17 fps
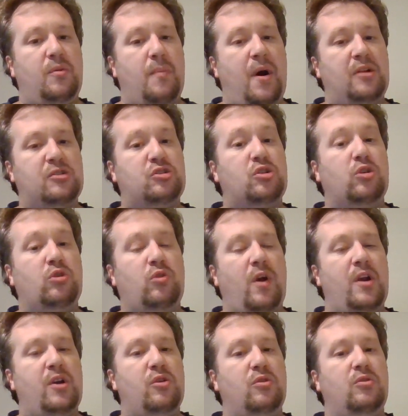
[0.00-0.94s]
monster
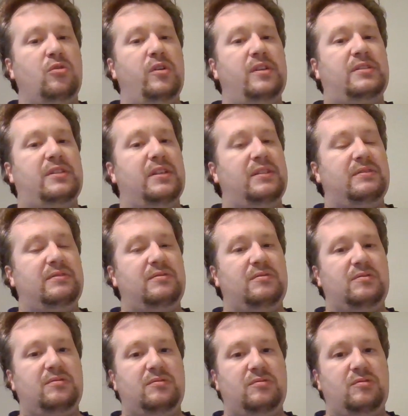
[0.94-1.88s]
Grendel is a,
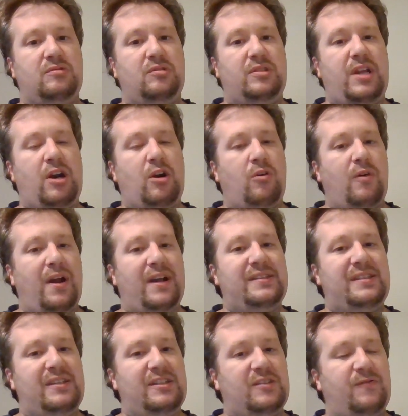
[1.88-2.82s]

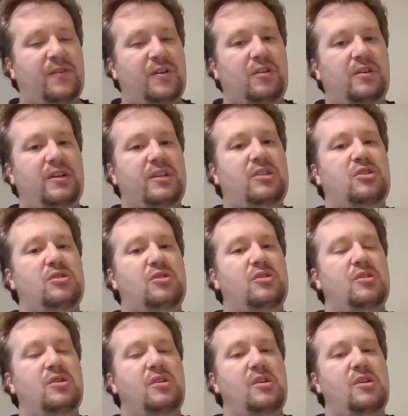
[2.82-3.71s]
terrorizing this village,